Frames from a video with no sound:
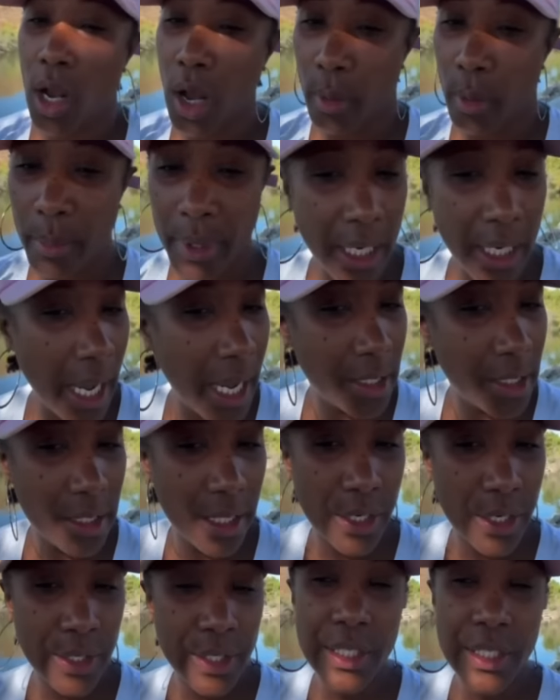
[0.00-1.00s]
called Buckeye
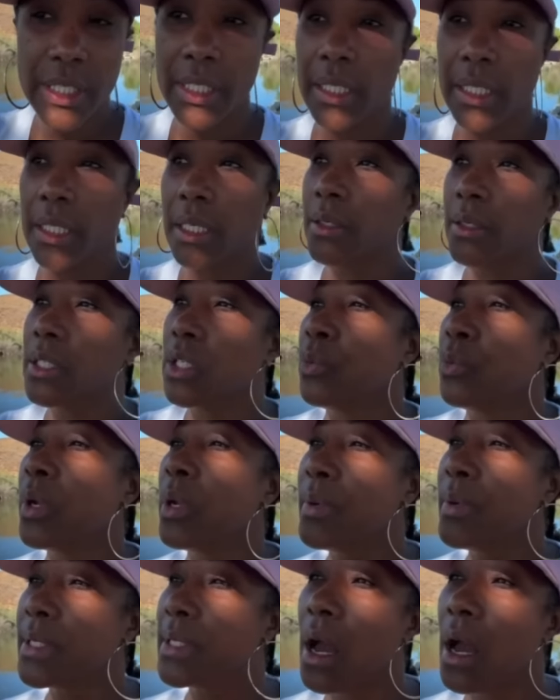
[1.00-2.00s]
Cheddar and Chili. So
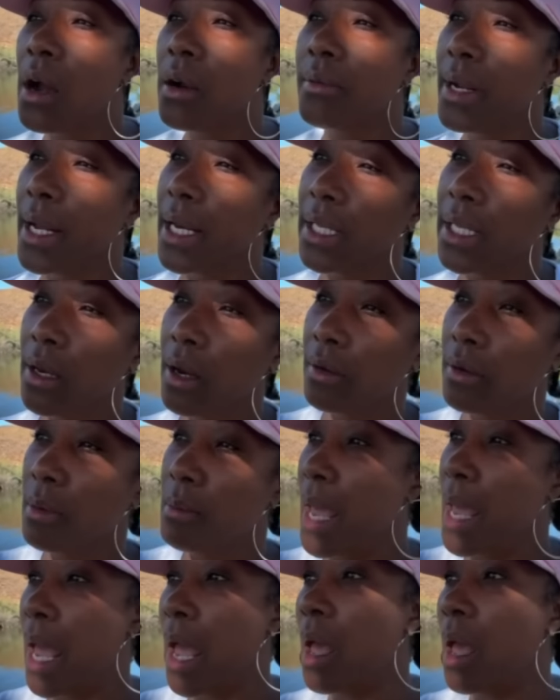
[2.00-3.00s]
we was already on
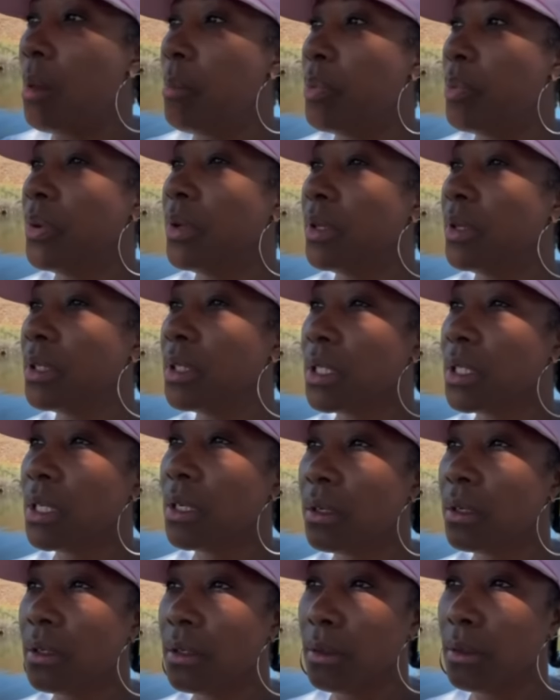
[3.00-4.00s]
the map
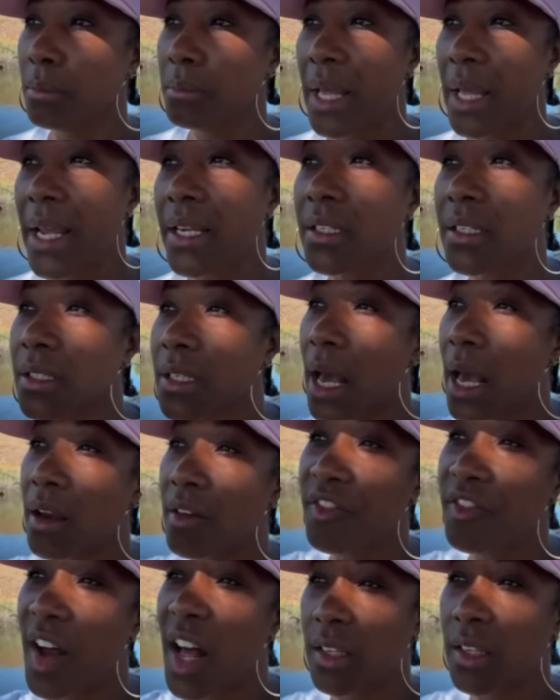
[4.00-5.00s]
um, they just
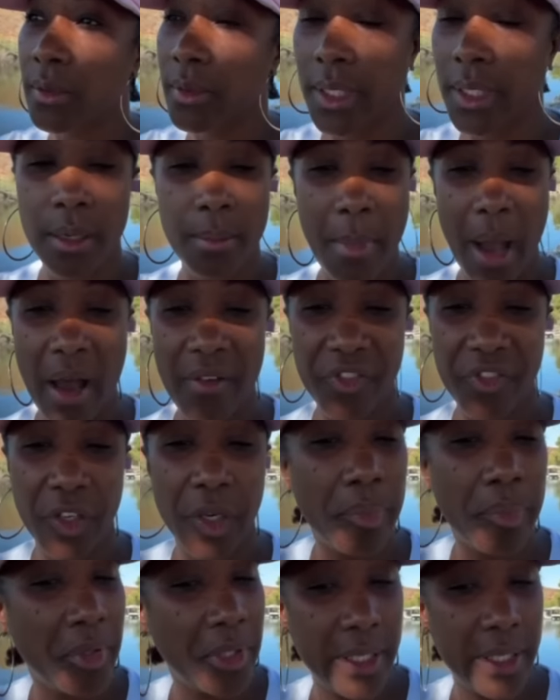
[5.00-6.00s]
kind of following in my
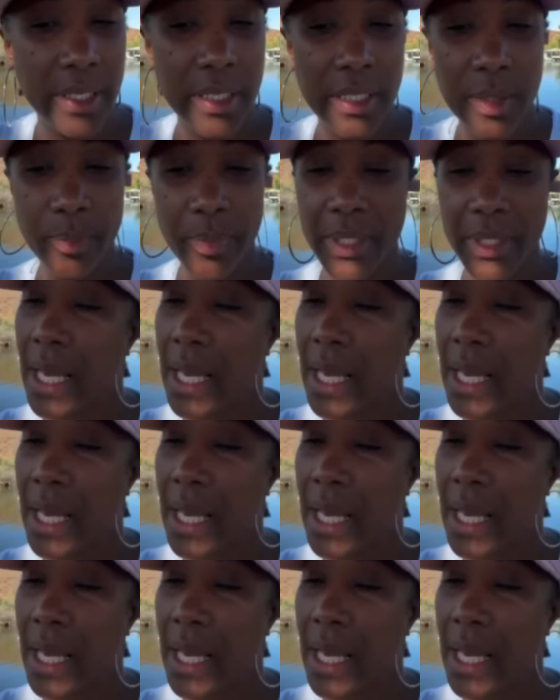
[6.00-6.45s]
footprints.